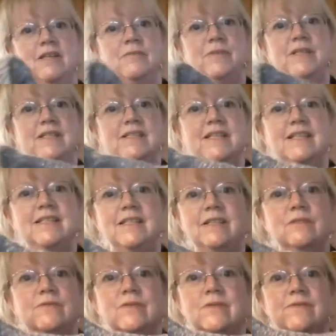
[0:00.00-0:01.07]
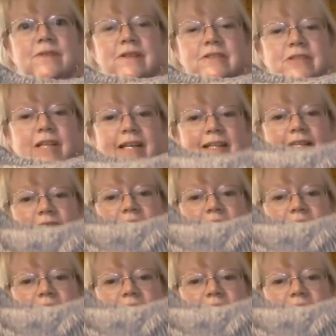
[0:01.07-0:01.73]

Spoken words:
but it's ideal for a fall jacket.